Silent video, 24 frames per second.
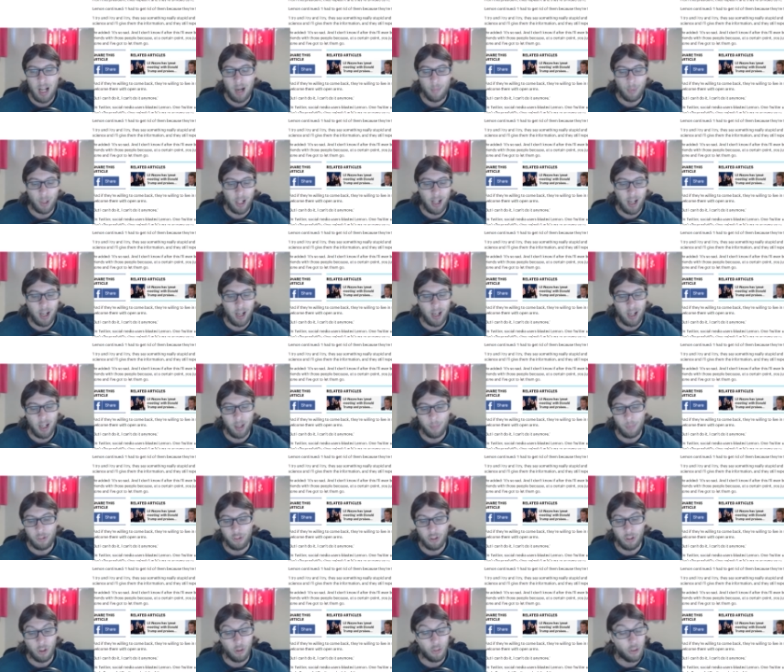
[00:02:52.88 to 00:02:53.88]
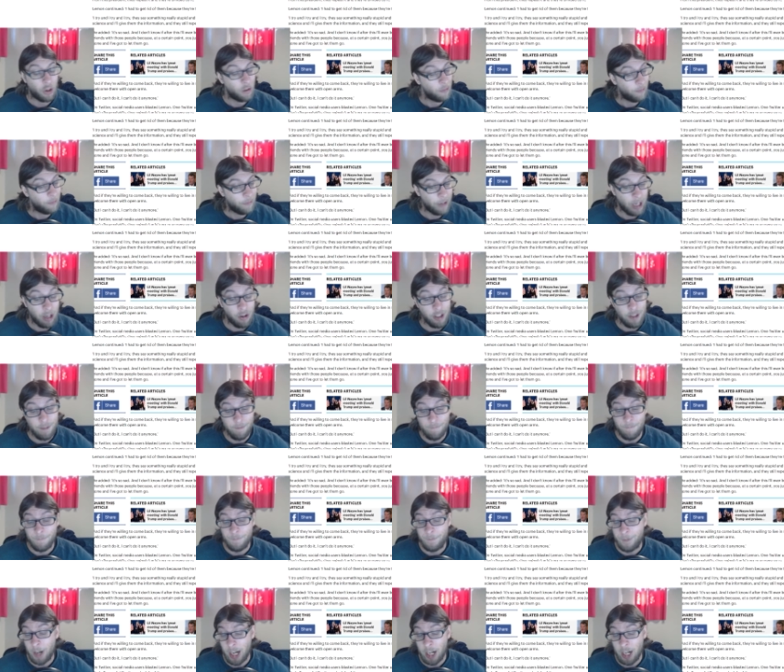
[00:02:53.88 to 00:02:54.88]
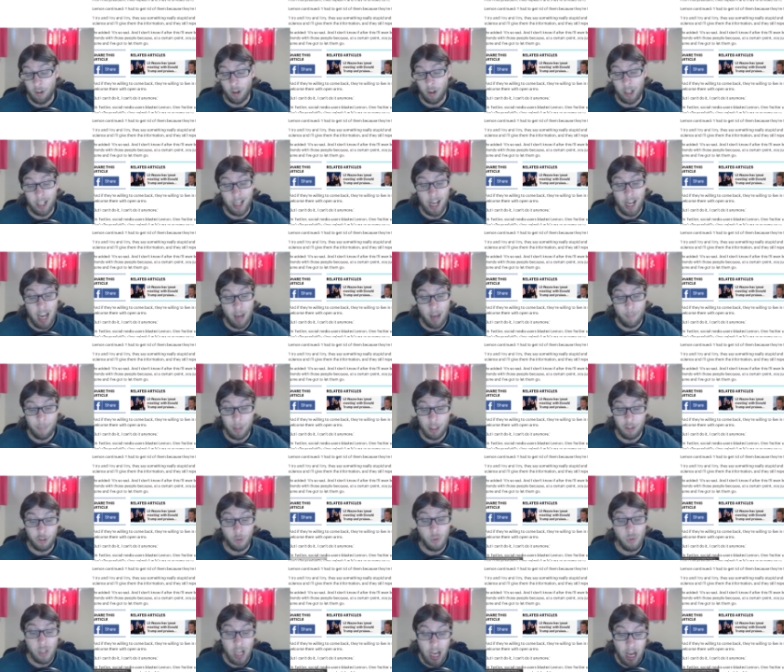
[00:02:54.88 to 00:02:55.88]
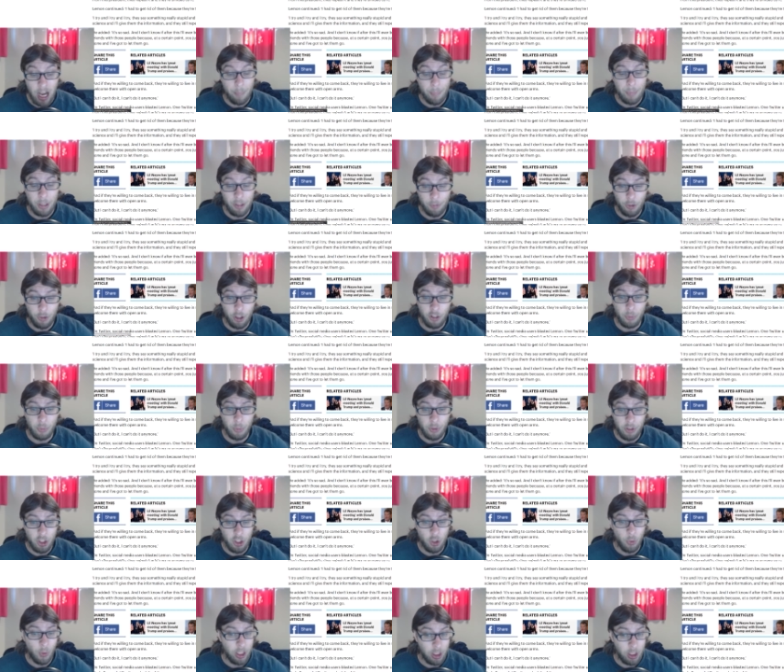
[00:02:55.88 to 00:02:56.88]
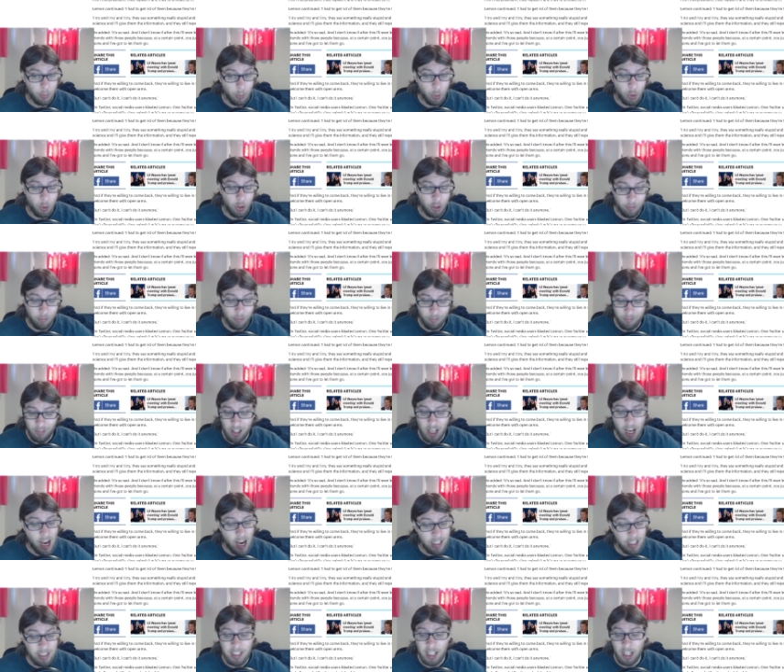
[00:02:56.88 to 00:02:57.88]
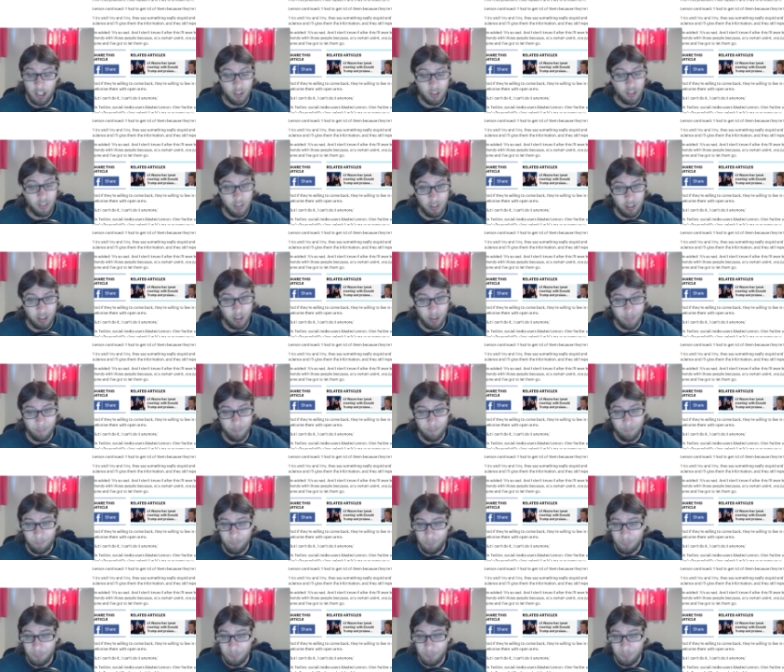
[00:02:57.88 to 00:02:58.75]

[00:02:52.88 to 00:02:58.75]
blah, blah. I'm sure they're very, very happy to not be friends with you anymore. I guarantee it.